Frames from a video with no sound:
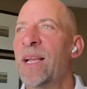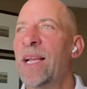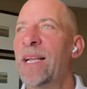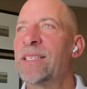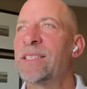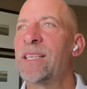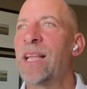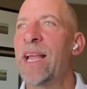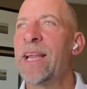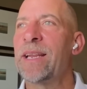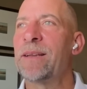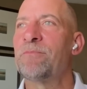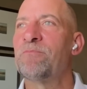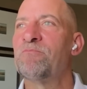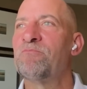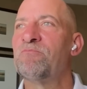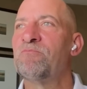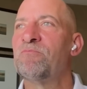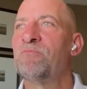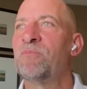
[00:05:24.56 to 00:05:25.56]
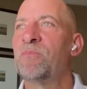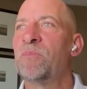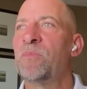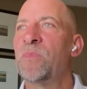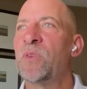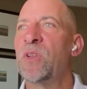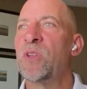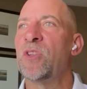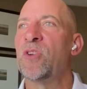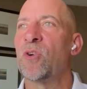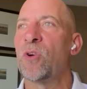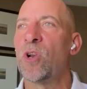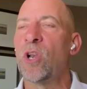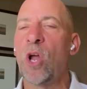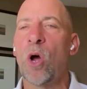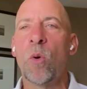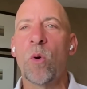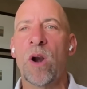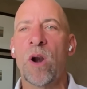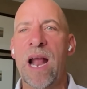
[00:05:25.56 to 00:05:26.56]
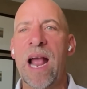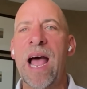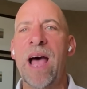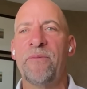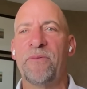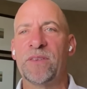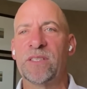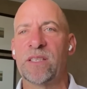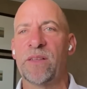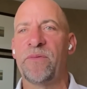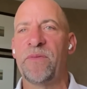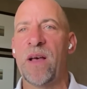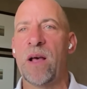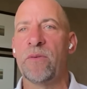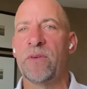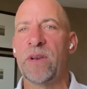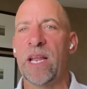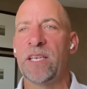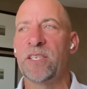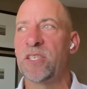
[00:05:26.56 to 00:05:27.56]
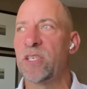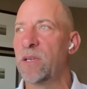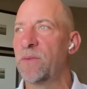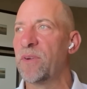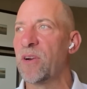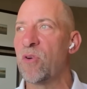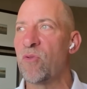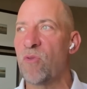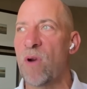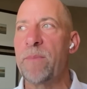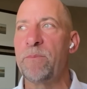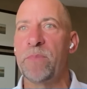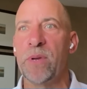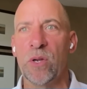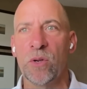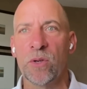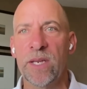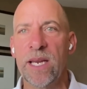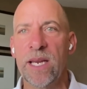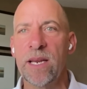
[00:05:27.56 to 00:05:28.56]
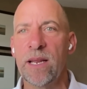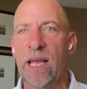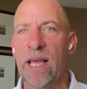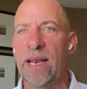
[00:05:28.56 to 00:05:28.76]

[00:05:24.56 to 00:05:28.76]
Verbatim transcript: it's like your lower half is the foundation of a great building,